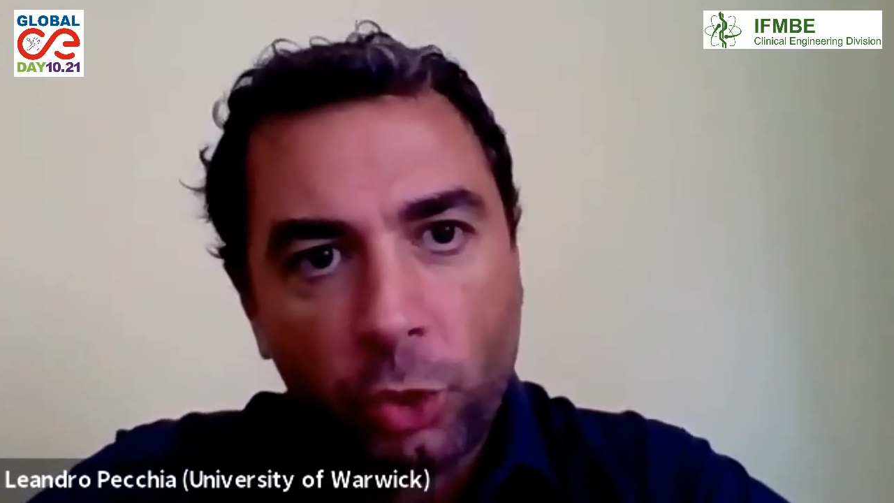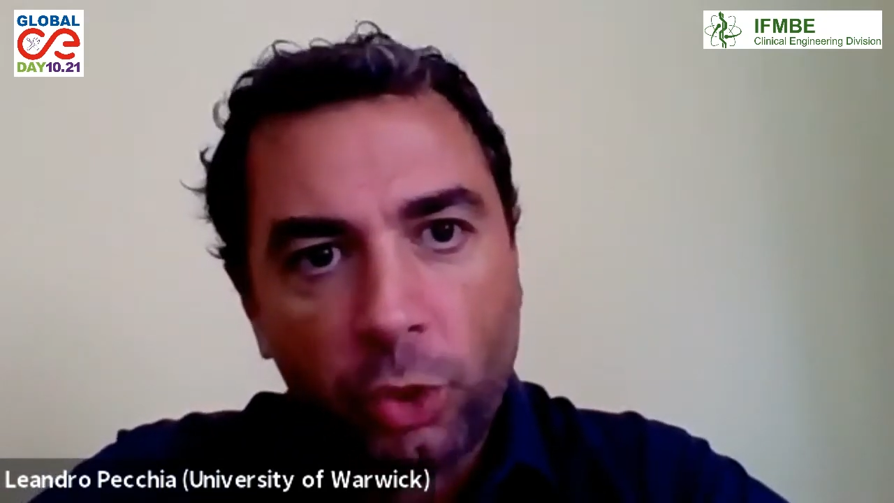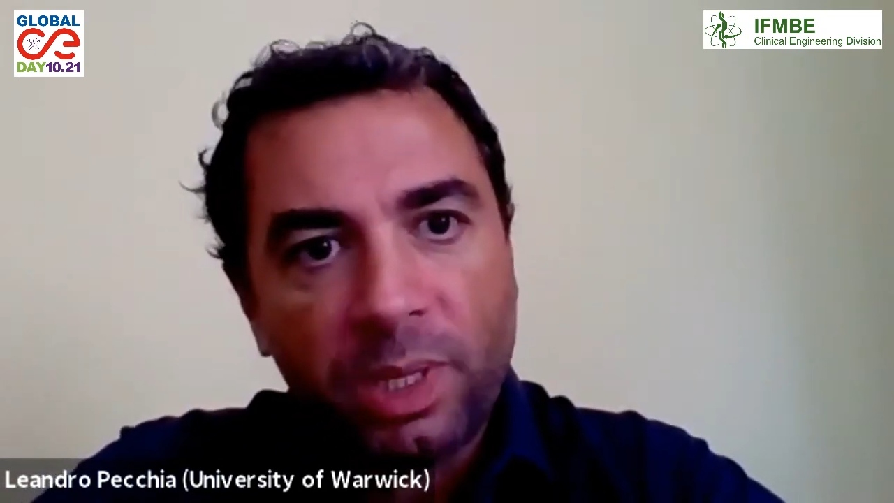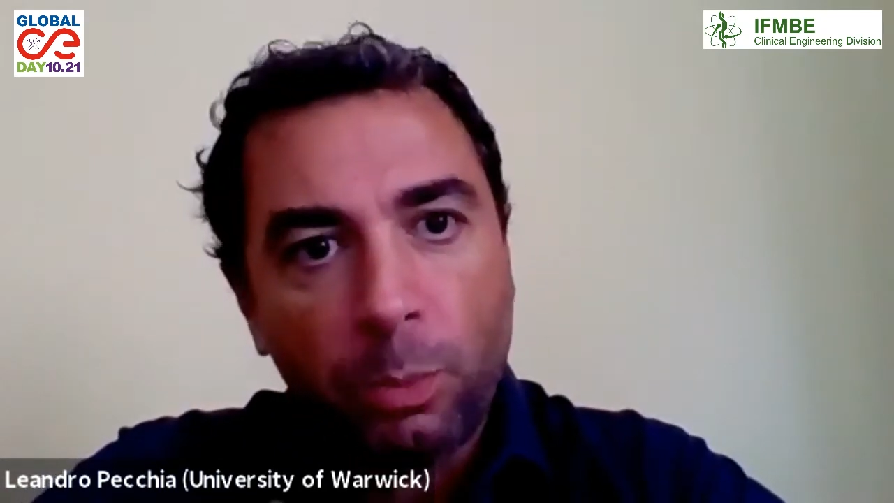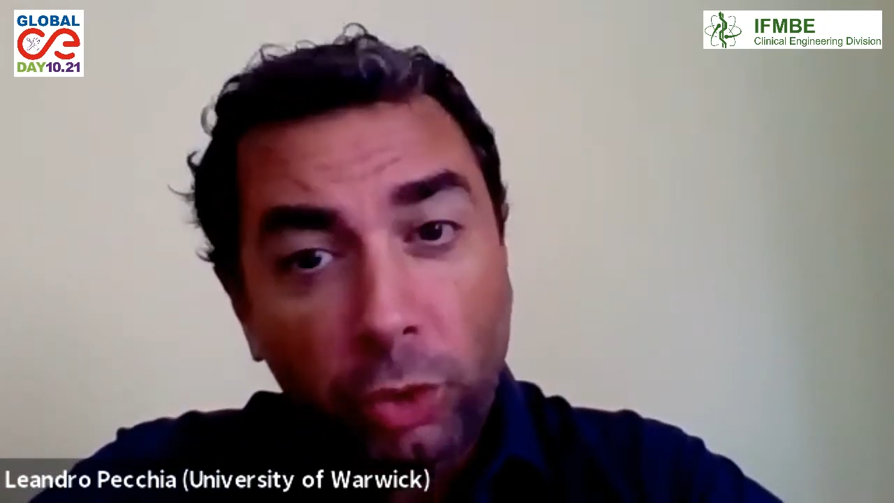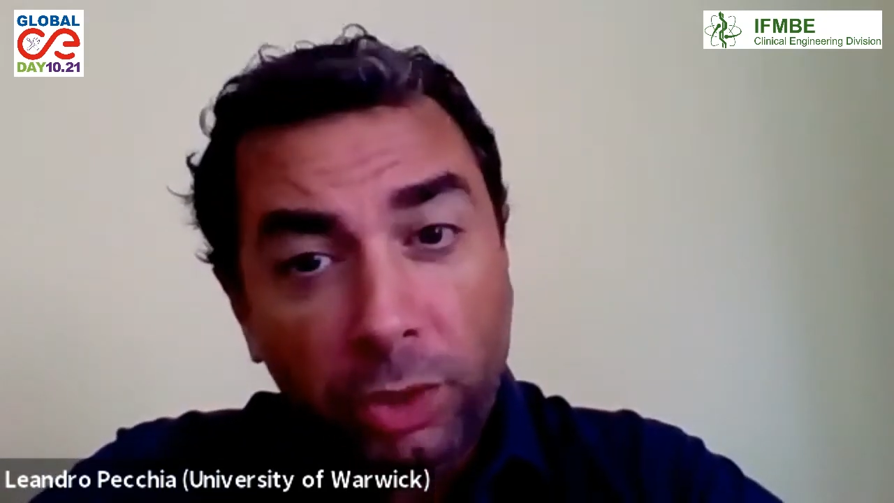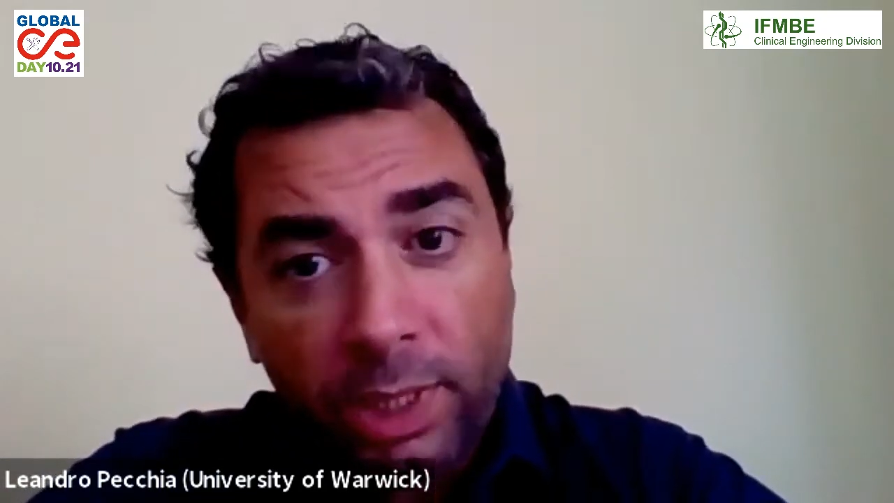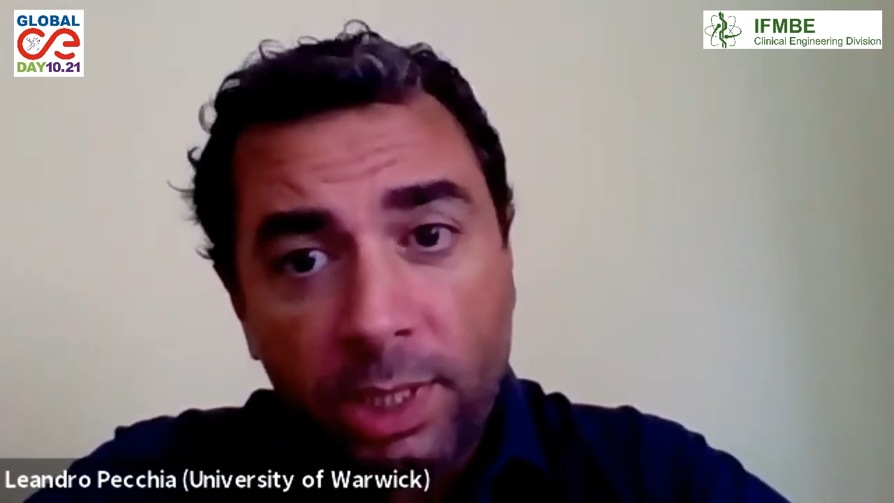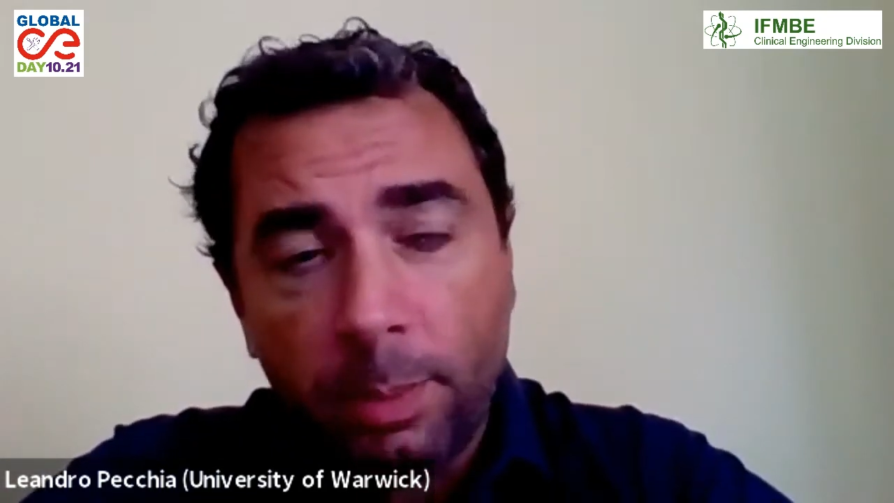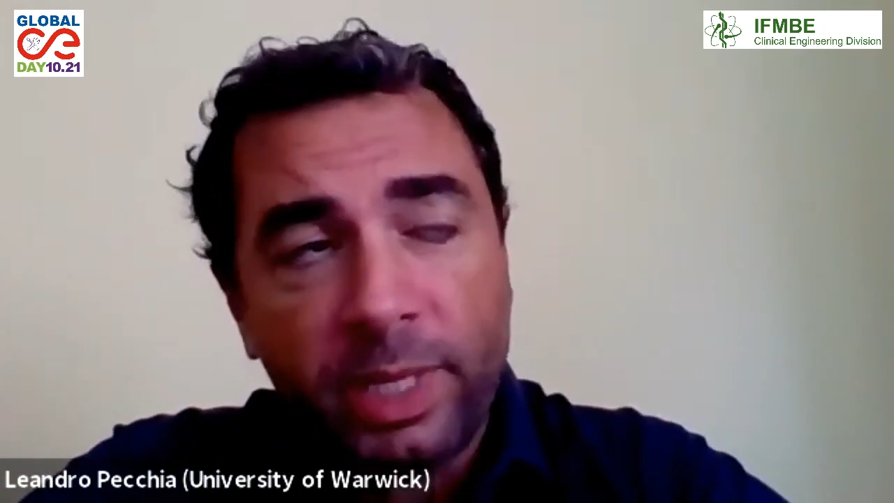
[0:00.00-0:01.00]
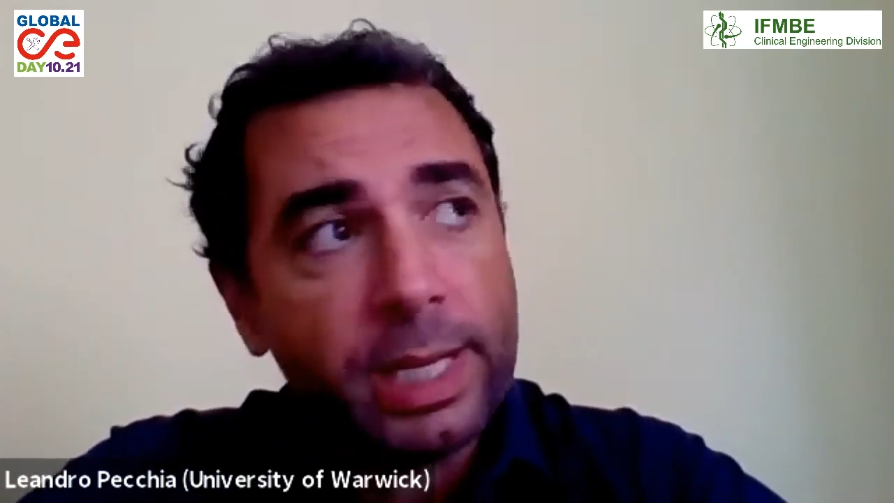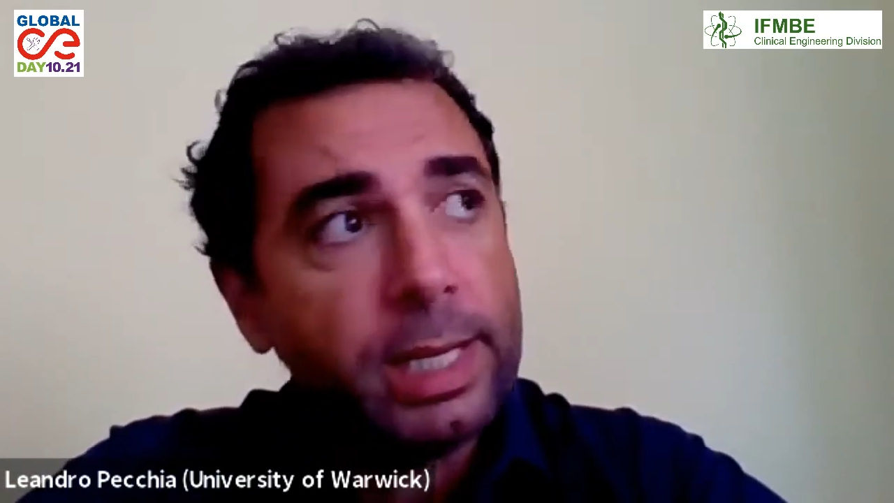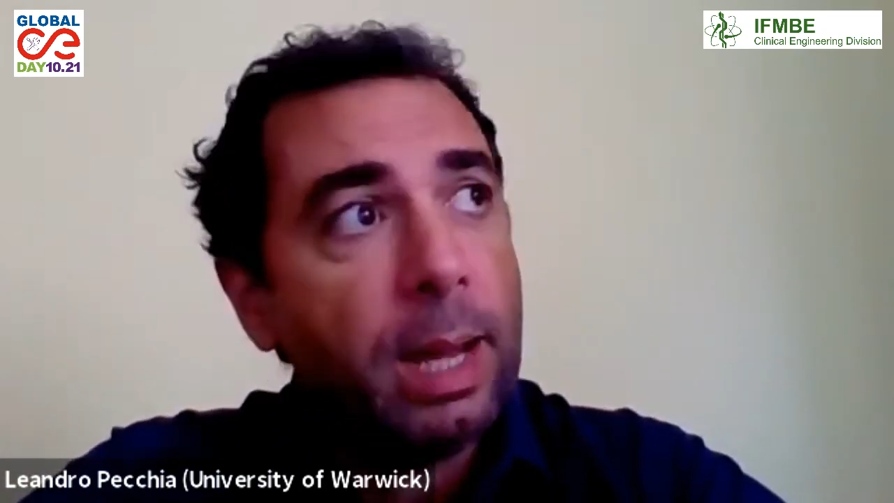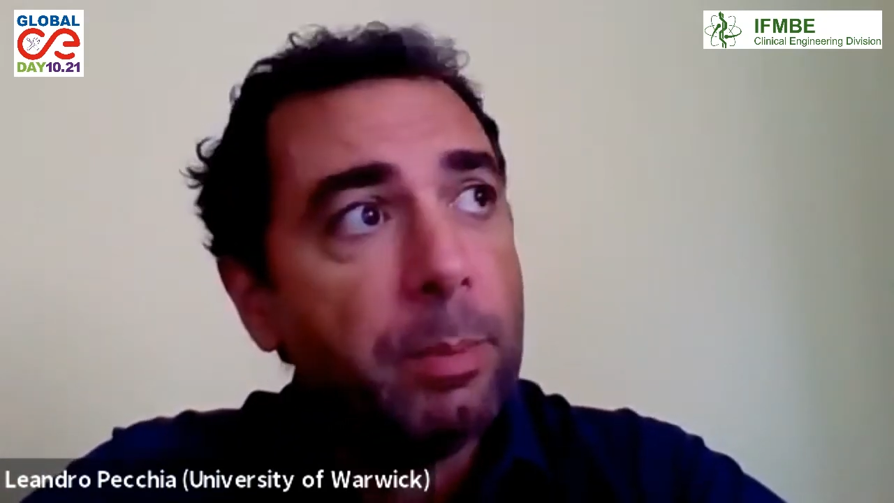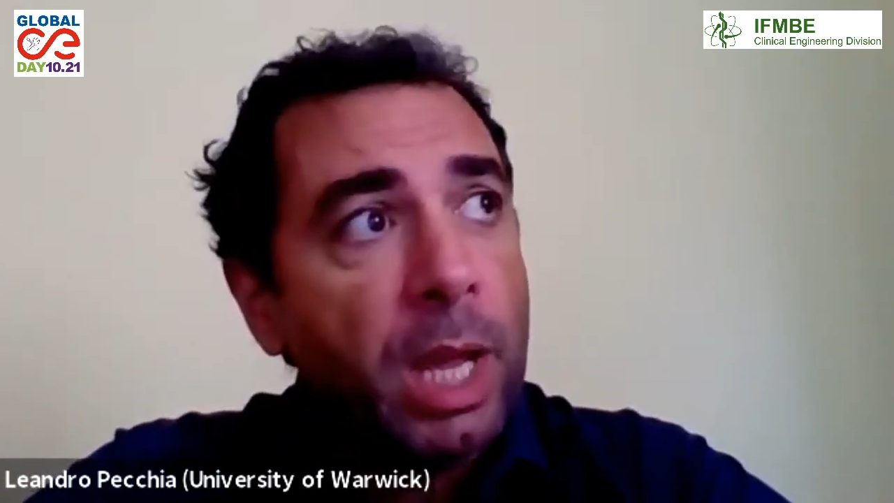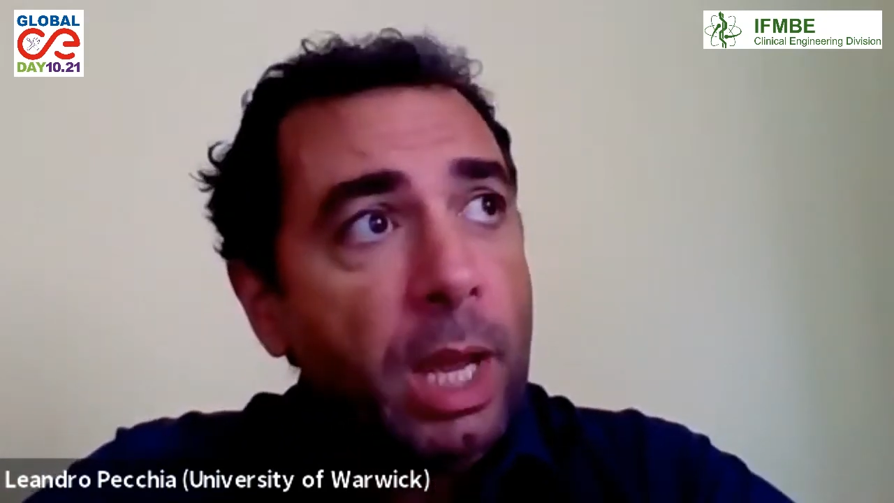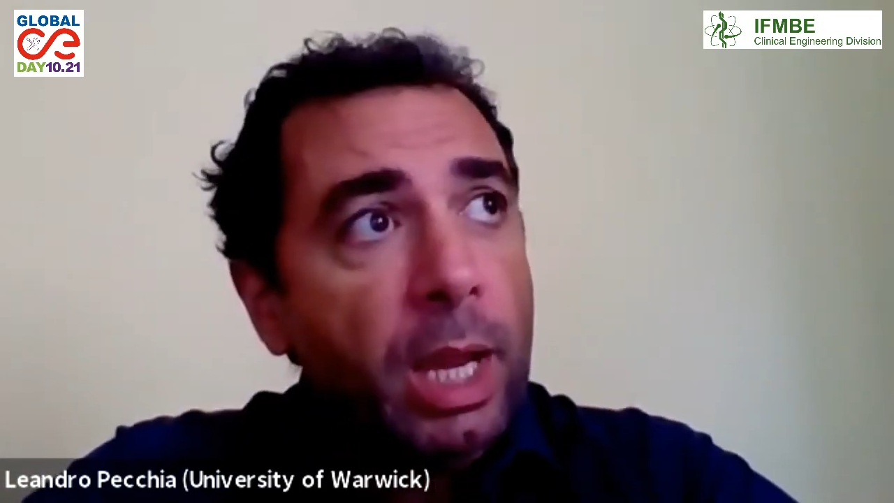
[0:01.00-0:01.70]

so he's a multidisciplinary lab.